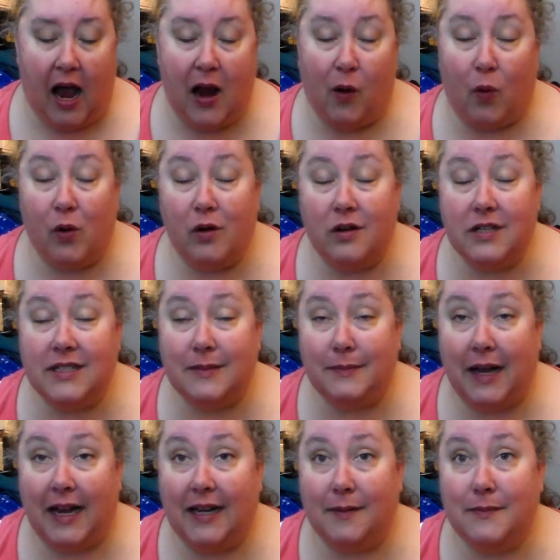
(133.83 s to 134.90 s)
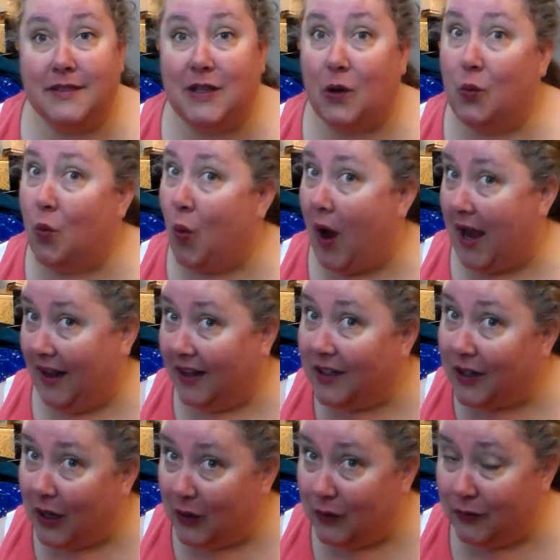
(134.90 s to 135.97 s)
I ordered some items a while
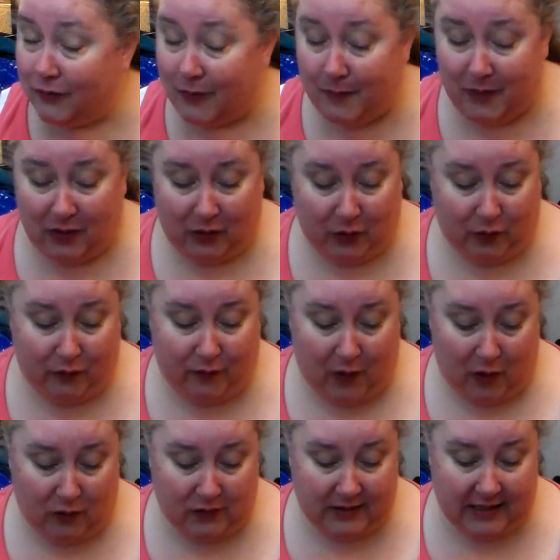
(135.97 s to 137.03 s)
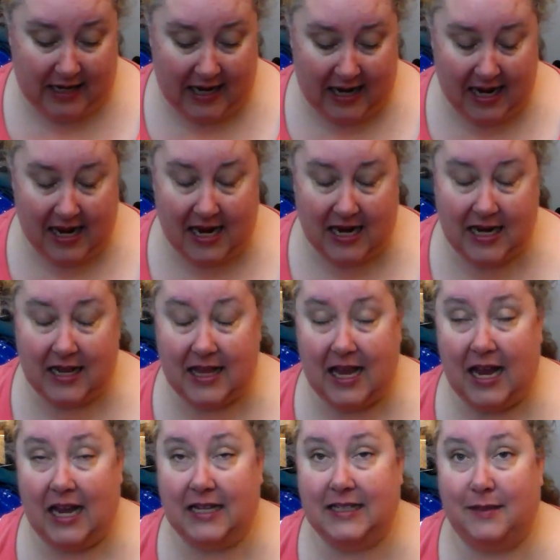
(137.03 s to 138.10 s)
ago from the Loot Vault and
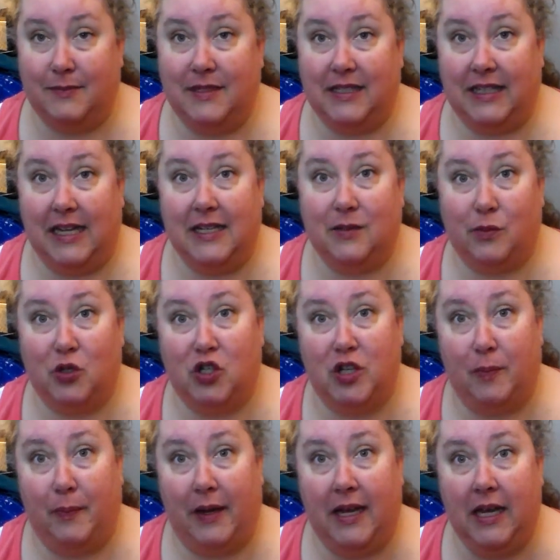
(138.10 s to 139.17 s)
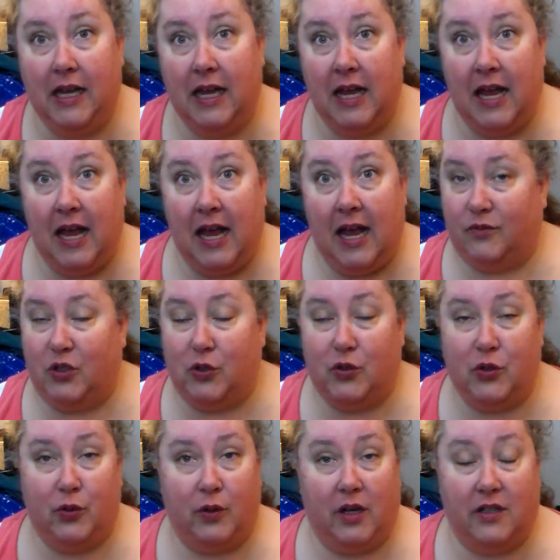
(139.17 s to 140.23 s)
they had some delays with shipping due
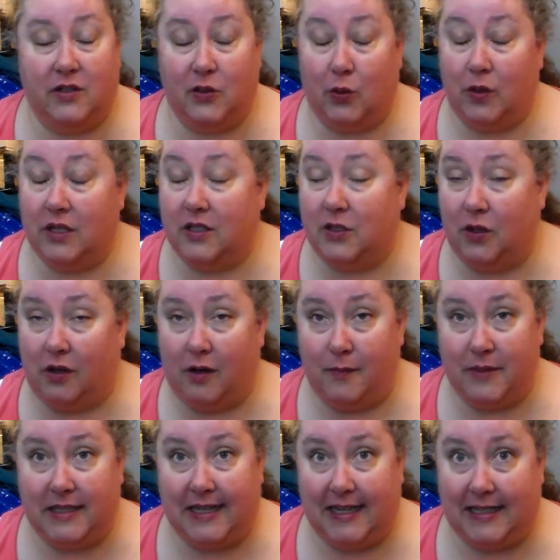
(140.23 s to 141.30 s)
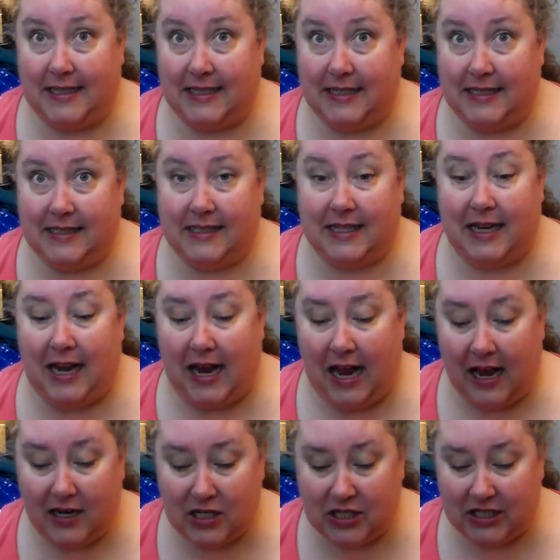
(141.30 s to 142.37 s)
to assorted circumstances and I
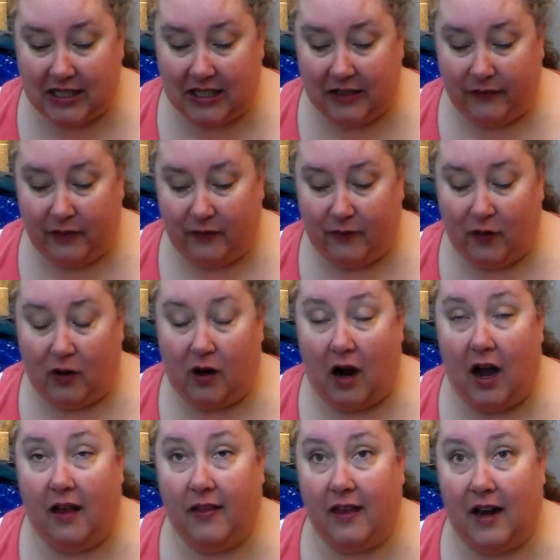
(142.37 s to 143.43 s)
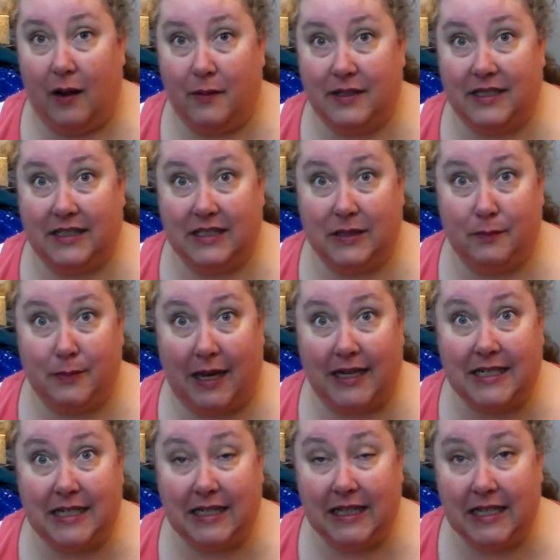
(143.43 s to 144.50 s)
actually even forgot that I was
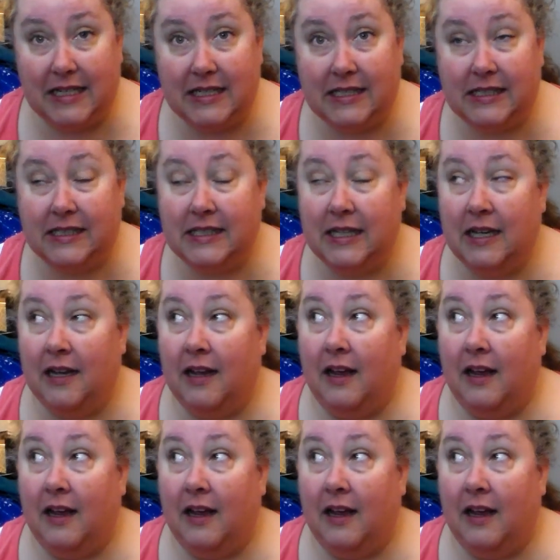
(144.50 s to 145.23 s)
expecting this